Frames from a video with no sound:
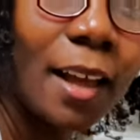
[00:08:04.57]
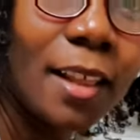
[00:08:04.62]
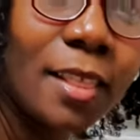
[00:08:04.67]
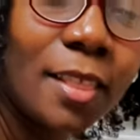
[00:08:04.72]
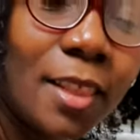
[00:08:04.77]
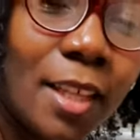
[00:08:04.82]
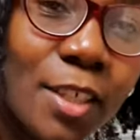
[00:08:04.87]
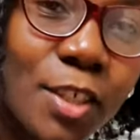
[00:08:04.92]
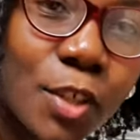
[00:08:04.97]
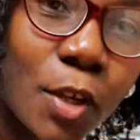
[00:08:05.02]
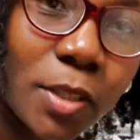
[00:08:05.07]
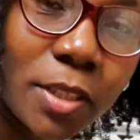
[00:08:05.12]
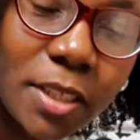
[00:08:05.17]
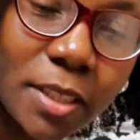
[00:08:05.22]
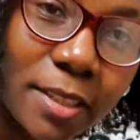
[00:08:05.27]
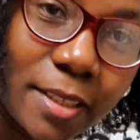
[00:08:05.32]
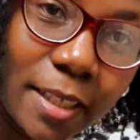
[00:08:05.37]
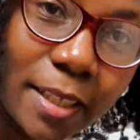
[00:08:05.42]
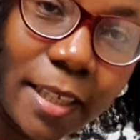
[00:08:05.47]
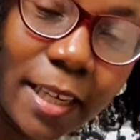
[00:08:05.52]
this under
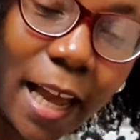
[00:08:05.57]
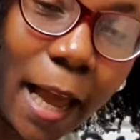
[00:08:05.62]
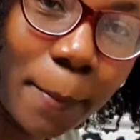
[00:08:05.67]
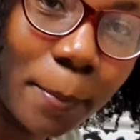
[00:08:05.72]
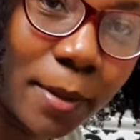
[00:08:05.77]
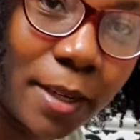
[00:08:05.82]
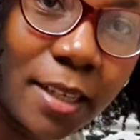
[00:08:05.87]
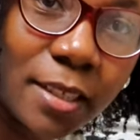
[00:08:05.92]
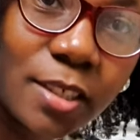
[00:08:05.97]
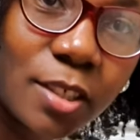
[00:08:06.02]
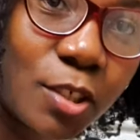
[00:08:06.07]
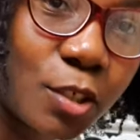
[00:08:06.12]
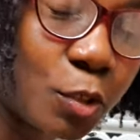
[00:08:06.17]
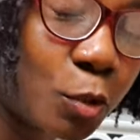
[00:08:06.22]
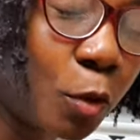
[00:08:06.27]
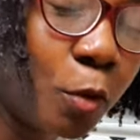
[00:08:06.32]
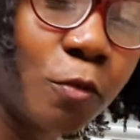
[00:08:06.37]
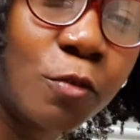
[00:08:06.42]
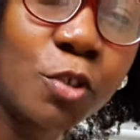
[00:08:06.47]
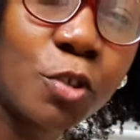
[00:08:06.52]
sink cabinet
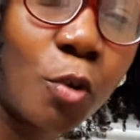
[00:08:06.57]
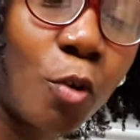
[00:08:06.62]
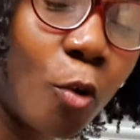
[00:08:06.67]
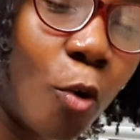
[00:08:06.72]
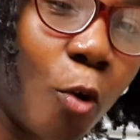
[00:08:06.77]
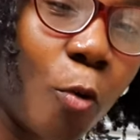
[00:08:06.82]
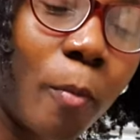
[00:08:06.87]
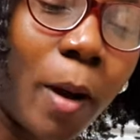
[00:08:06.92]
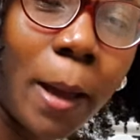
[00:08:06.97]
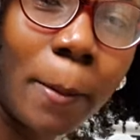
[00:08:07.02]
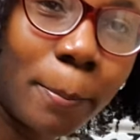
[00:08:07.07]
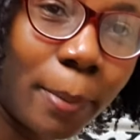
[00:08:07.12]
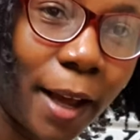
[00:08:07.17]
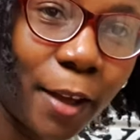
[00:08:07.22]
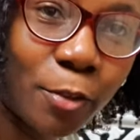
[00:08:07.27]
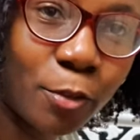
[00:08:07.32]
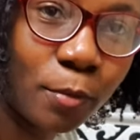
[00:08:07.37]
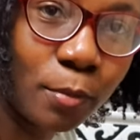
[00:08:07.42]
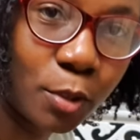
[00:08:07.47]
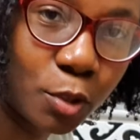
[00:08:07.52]
solved all my
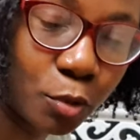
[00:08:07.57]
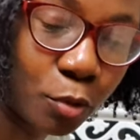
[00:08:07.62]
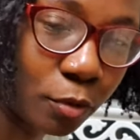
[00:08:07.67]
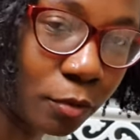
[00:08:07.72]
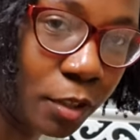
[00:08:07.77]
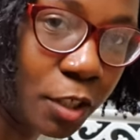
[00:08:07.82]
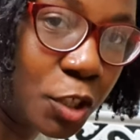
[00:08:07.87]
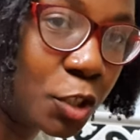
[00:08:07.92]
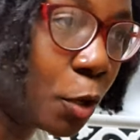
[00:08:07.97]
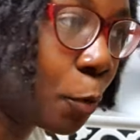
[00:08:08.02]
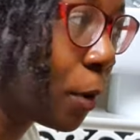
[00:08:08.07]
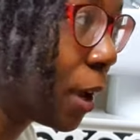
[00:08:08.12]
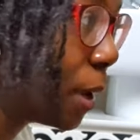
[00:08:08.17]
bathroom storage. So